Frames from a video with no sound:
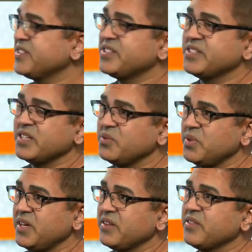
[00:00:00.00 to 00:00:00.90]
to stick
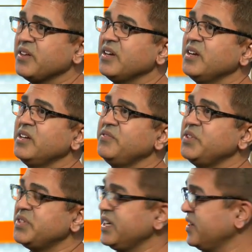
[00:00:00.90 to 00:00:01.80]
with, if
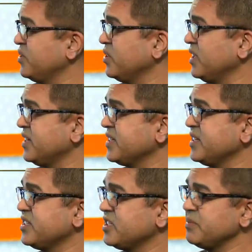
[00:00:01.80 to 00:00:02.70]
you take an oral
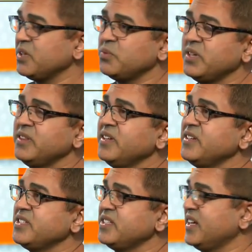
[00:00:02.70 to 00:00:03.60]
antihistamine, one that
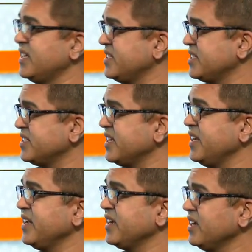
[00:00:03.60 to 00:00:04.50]
is
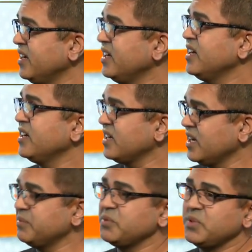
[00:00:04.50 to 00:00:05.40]
non-sedating. Uh,
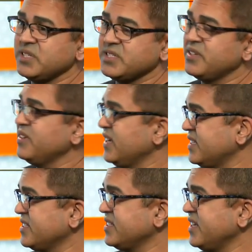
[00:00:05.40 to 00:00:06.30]
common ones that are
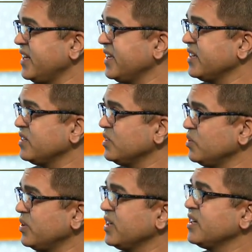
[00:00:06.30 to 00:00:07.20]
non-sedating
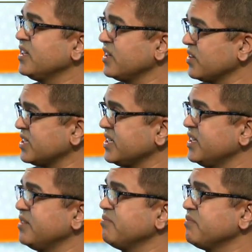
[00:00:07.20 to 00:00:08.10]
include
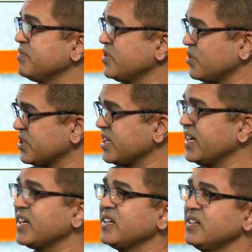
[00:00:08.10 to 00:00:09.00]
Claritin,
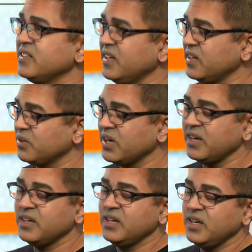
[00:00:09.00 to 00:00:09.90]
Zyrtec, Allegra